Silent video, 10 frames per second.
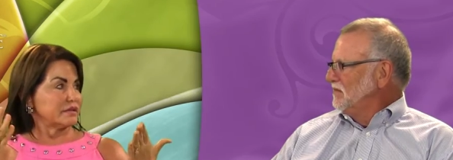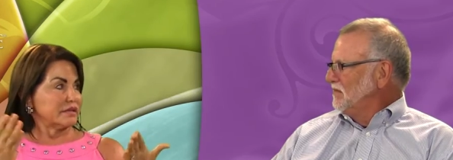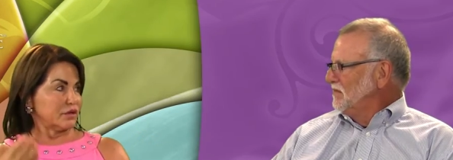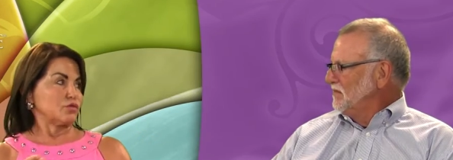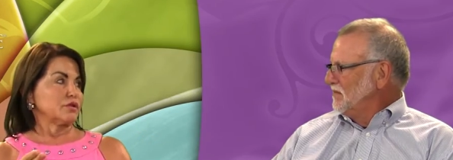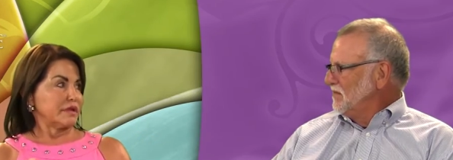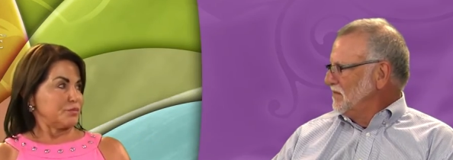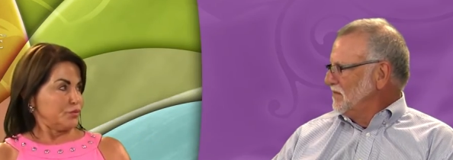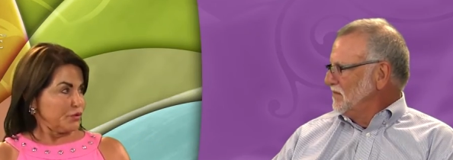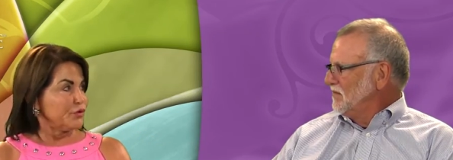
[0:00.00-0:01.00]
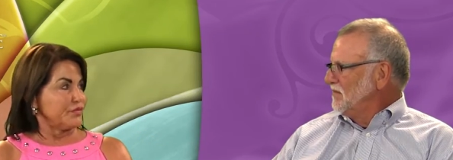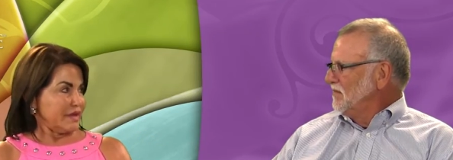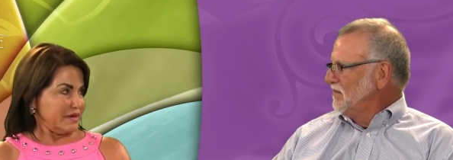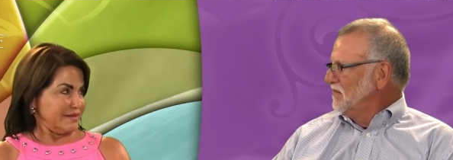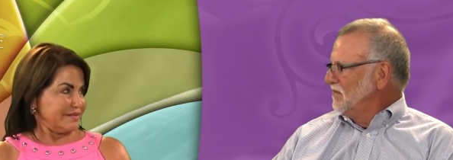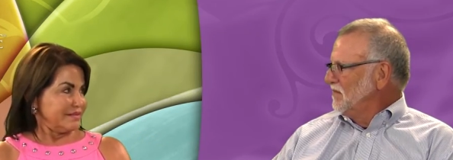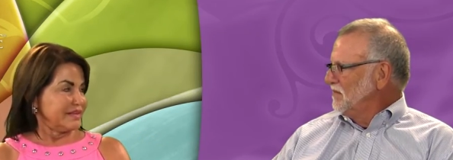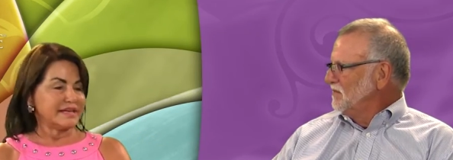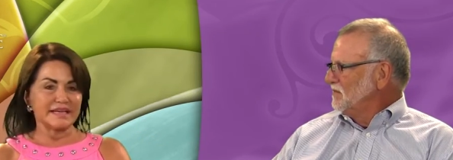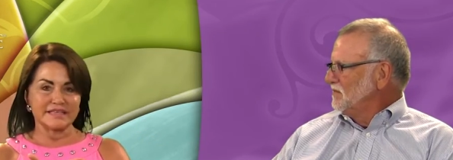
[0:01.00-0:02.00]
Speaker 1: literally proven
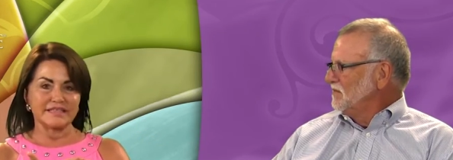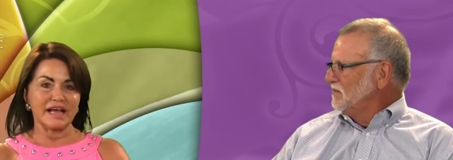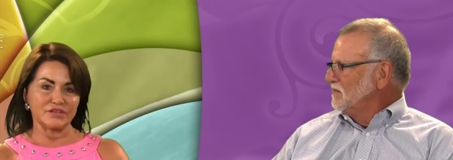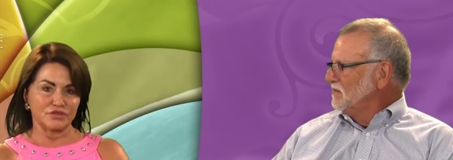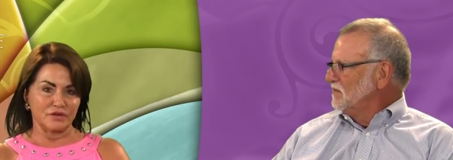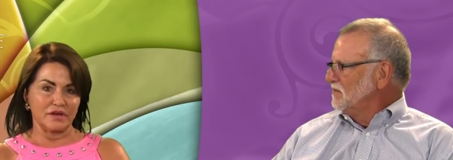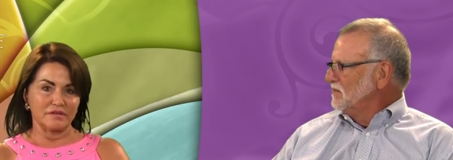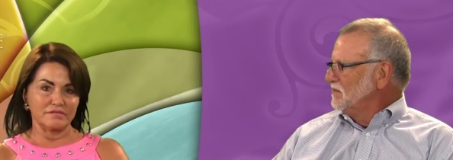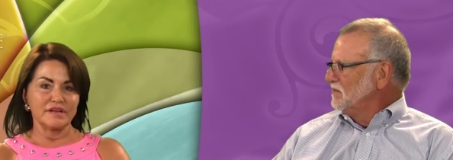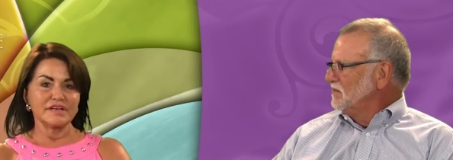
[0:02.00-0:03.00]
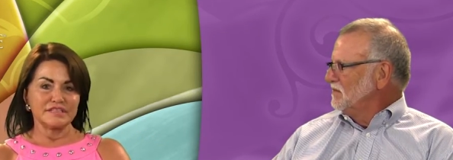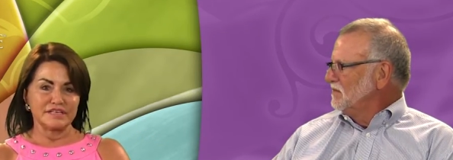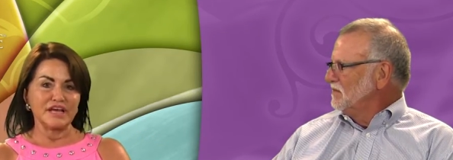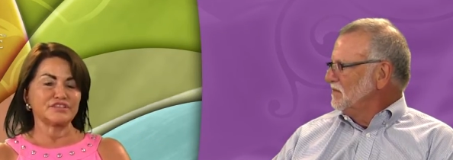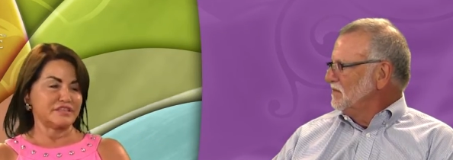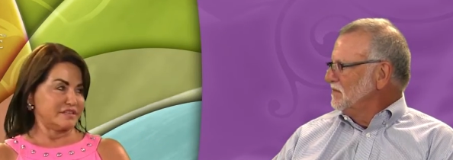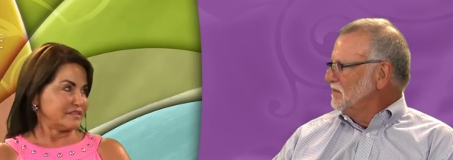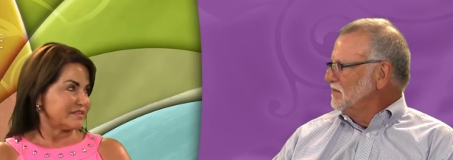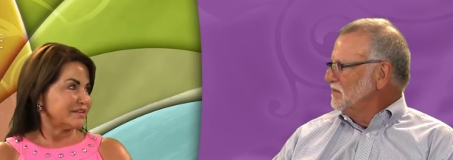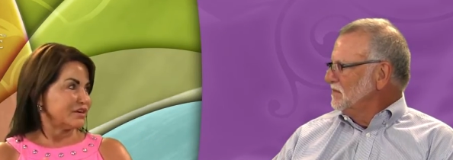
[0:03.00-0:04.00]
that testosterone
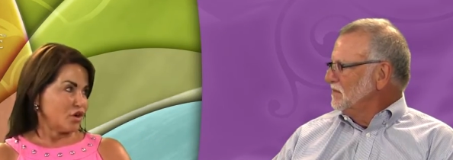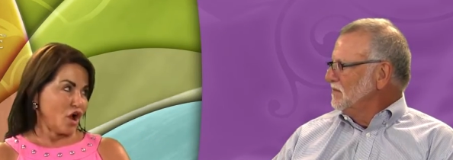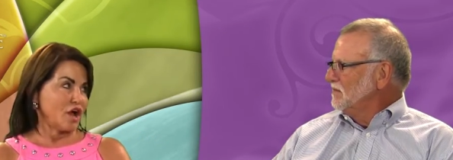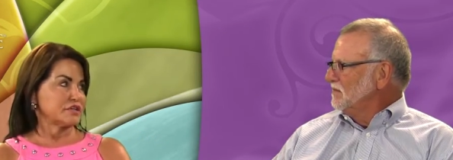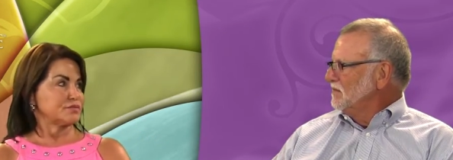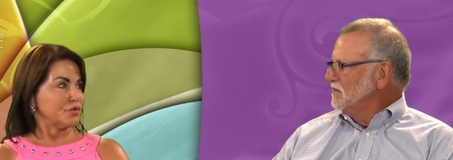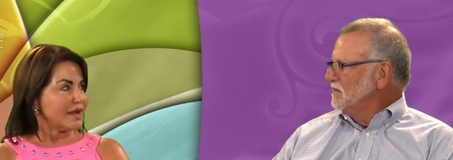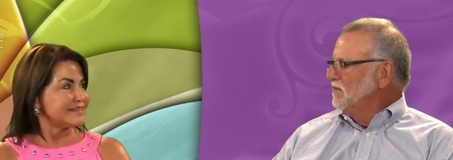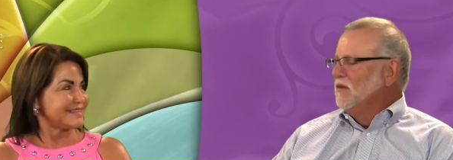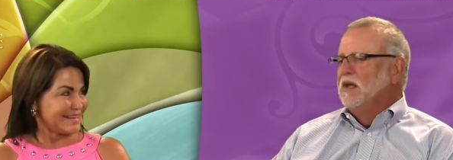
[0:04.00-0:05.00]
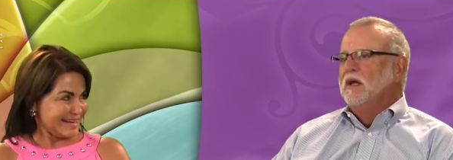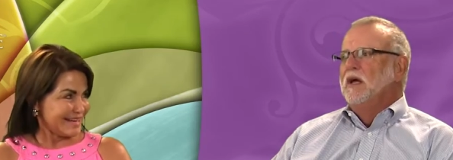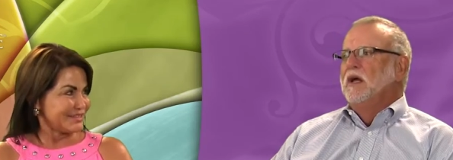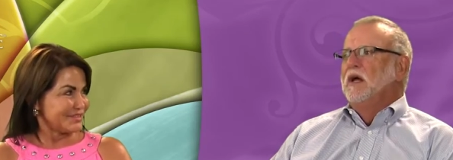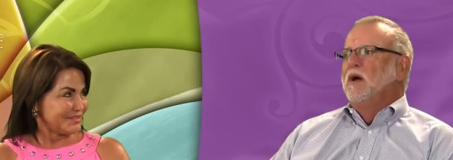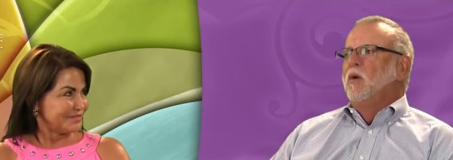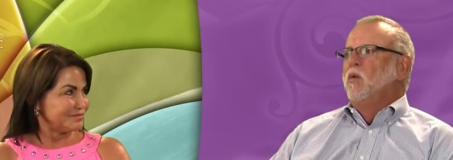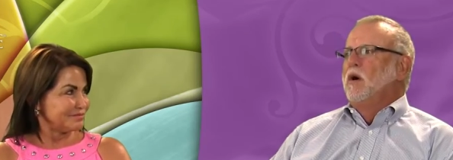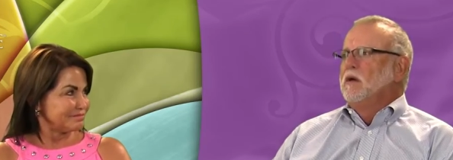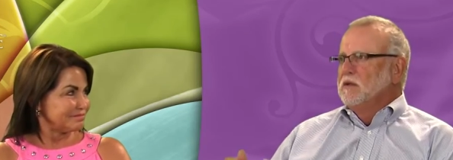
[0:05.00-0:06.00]
doesn't cause prostate cancer.
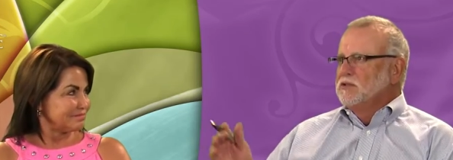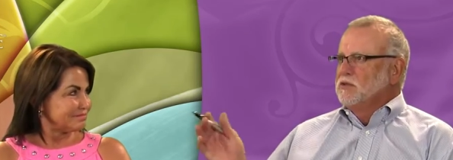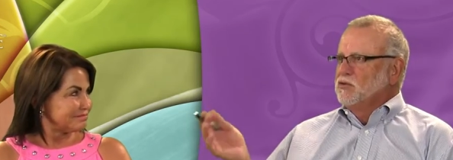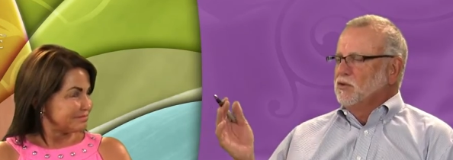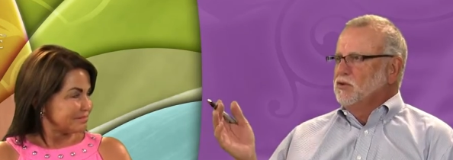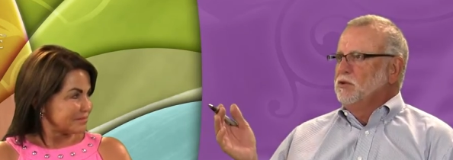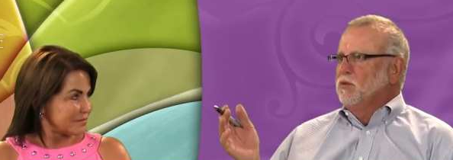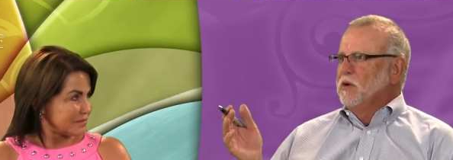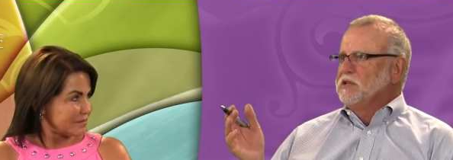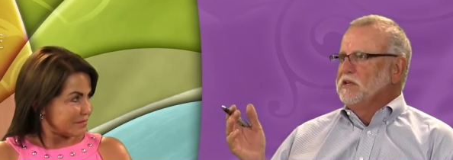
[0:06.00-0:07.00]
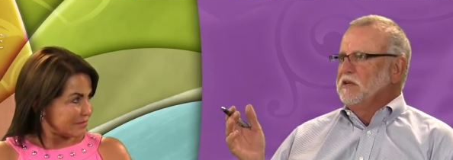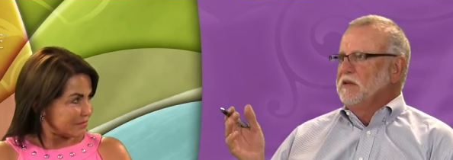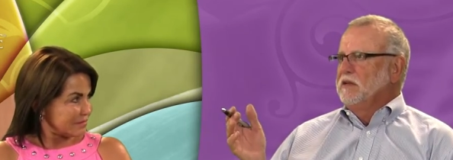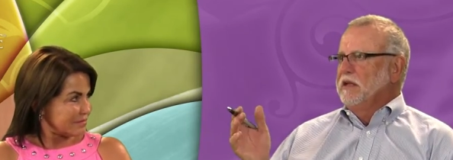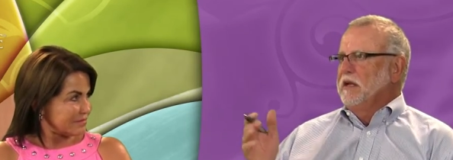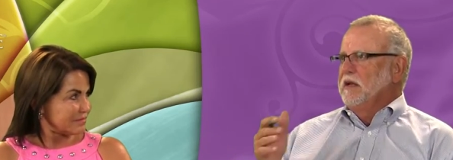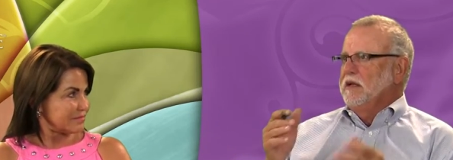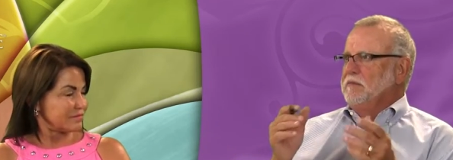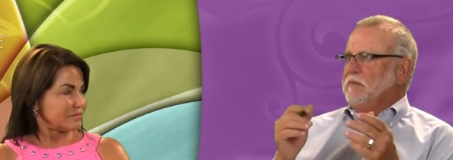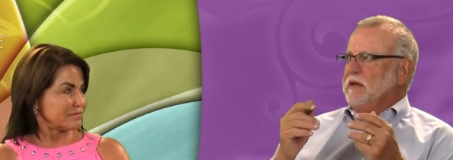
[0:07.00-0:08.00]
Speaker 2: Well, so, so two points that
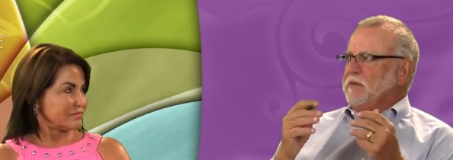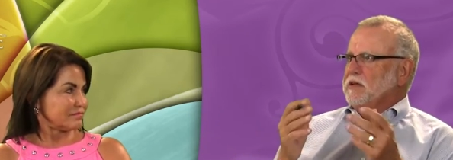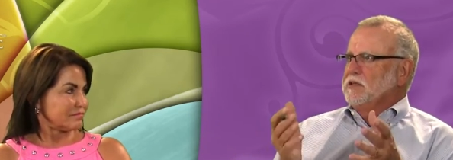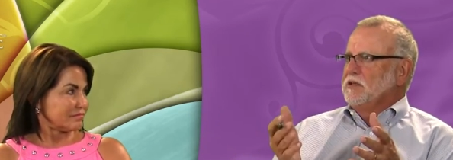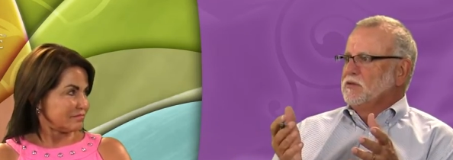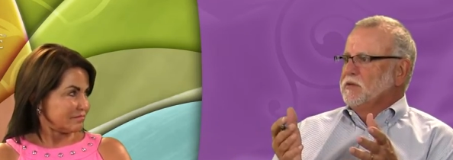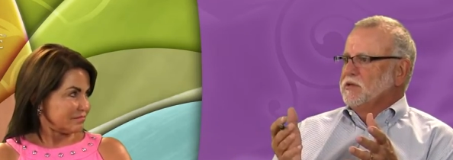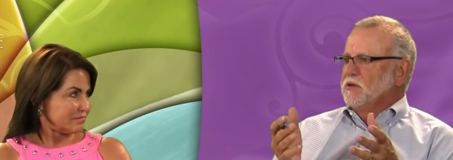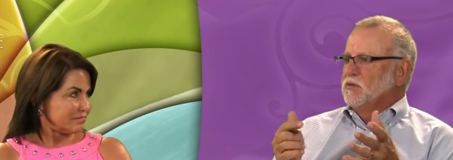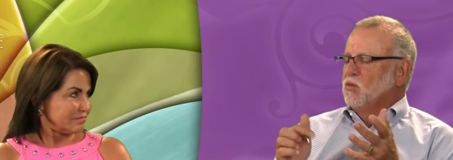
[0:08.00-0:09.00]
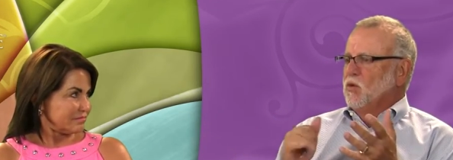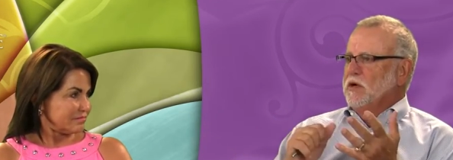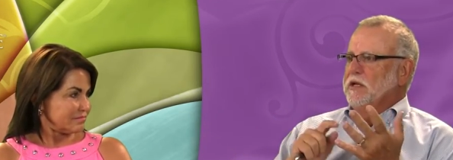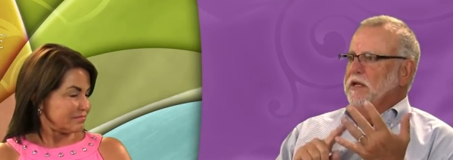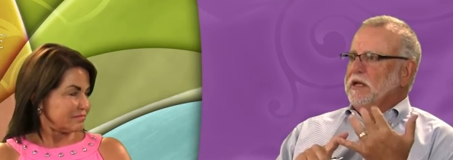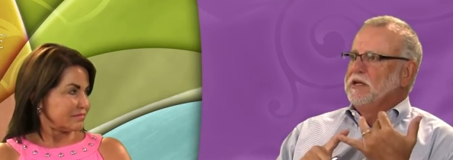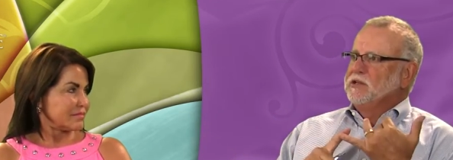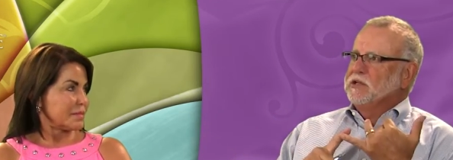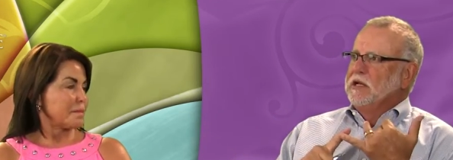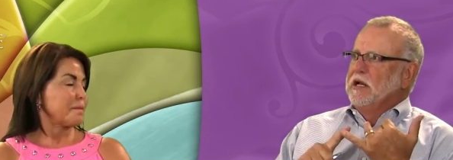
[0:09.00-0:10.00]
he, he makes in his research. One
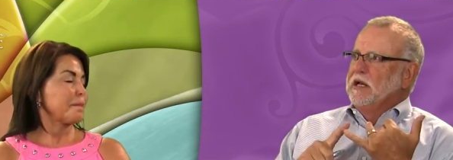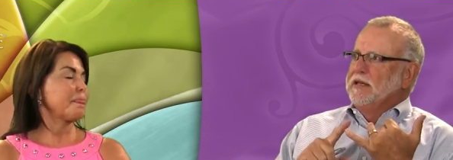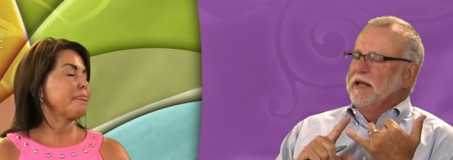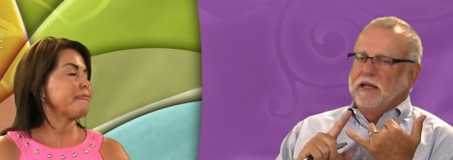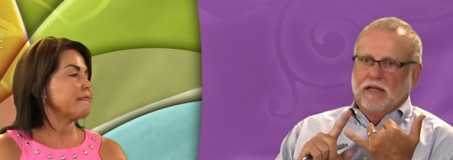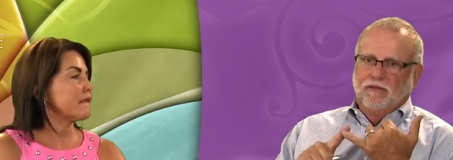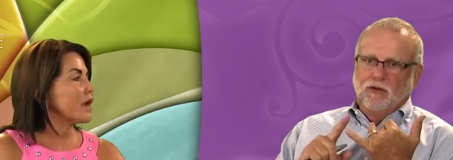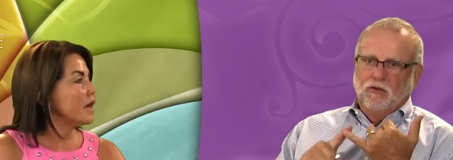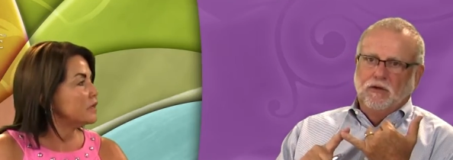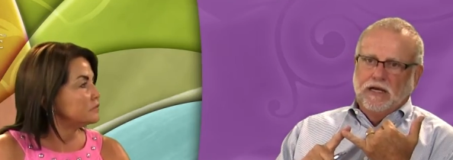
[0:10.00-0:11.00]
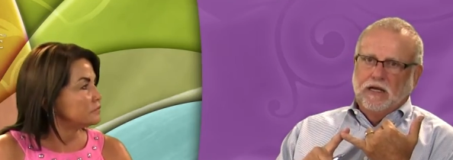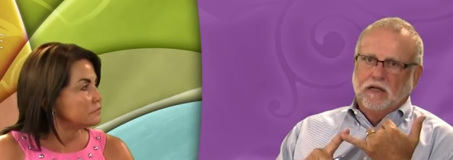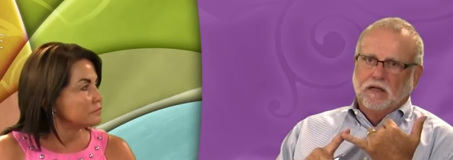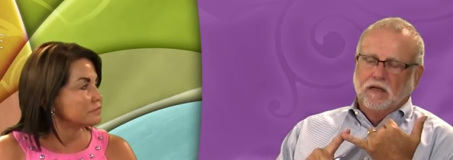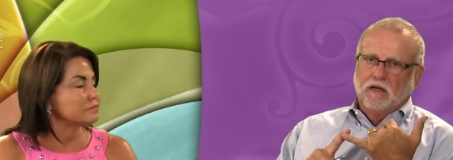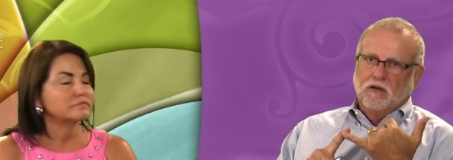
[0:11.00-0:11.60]
is that if you get a